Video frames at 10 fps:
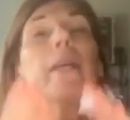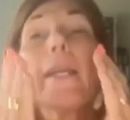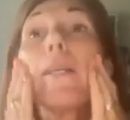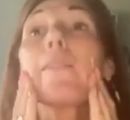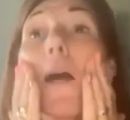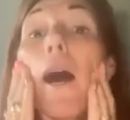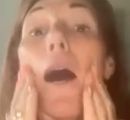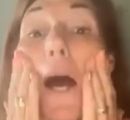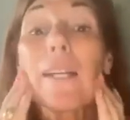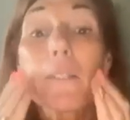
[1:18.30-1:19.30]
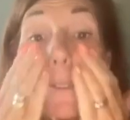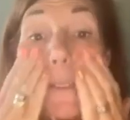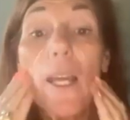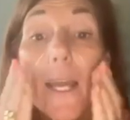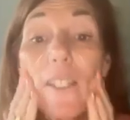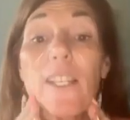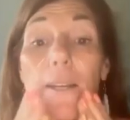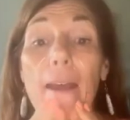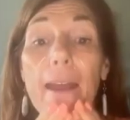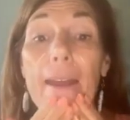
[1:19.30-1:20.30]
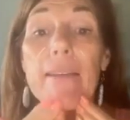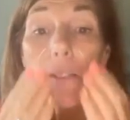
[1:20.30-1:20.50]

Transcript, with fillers: It is a hot day today,